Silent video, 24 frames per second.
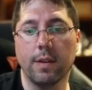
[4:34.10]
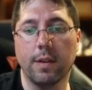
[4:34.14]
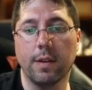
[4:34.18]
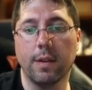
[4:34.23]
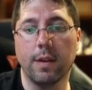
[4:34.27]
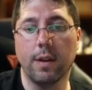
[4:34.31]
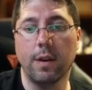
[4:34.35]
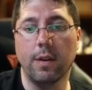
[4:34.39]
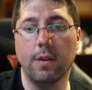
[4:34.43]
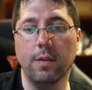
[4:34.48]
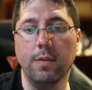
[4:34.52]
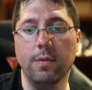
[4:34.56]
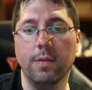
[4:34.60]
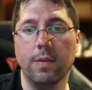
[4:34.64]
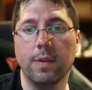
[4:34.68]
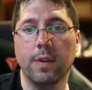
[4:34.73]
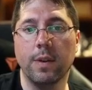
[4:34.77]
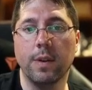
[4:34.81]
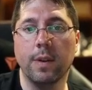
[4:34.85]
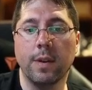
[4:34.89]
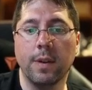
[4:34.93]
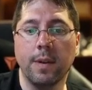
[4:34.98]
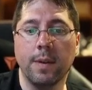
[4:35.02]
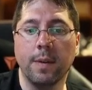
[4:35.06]
a luft.
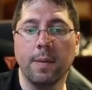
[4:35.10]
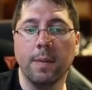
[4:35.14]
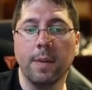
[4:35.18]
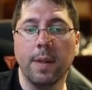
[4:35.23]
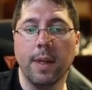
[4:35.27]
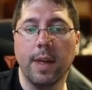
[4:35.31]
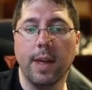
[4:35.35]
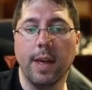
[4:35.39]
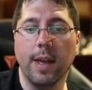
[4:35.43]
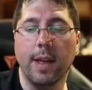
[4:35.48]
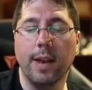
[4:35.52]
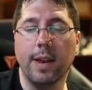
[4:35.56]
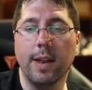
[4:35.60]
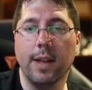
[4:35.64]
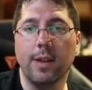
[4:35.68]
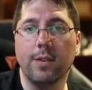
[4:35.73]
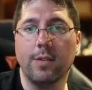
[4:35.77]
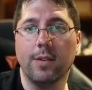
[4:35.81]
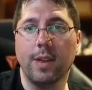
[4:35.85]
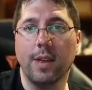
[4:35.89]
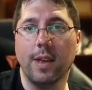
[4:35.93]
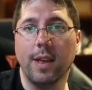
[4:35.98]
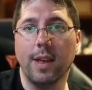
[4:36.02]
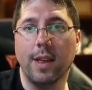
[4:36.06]
And yes,
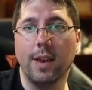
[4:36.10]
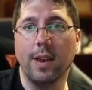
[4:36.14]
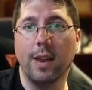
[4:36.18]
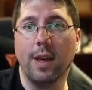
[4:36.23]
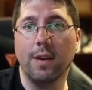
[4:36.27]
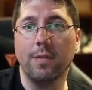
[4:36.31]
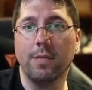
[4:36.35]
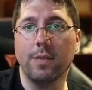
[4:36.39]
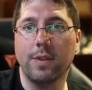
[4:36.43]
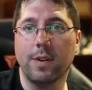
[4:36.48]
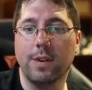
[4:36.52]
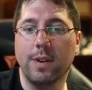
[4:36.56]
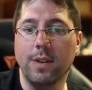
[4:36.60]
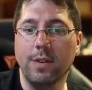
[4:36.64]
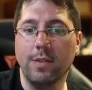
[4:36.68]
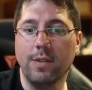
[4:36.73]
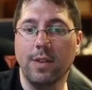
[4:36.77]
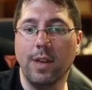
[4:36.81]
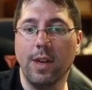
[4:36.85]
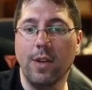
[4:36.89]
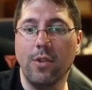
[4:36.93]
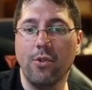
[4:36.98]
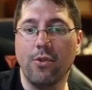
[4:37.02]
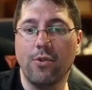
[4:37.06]
and after this
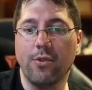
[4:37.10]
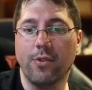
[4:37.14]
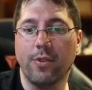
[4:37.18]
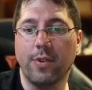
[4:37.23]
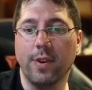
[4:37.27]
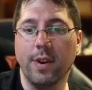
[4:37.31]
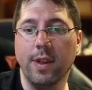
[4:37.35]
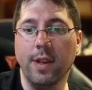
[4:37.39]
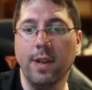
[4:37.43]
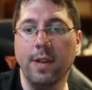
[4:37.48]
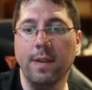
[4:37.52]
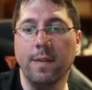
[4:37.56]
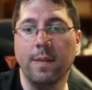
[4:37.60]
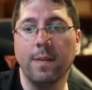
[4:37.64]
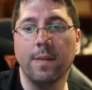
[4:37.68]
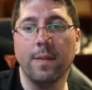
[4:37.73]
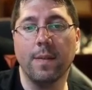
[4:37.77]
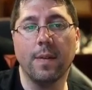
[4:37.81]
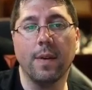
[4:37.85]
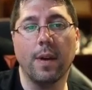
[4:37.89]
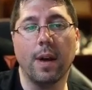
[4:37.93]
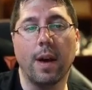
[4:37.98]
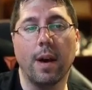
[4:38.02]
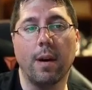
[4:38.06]
h3,
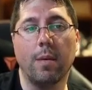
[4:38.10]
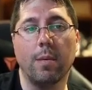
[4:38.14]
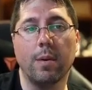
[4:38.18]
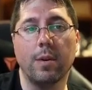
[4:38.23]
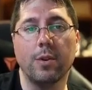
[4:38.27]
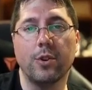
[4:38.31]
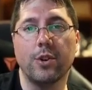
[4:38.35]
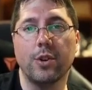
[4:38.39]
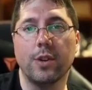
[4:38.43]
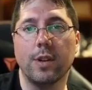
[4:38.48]
I watched the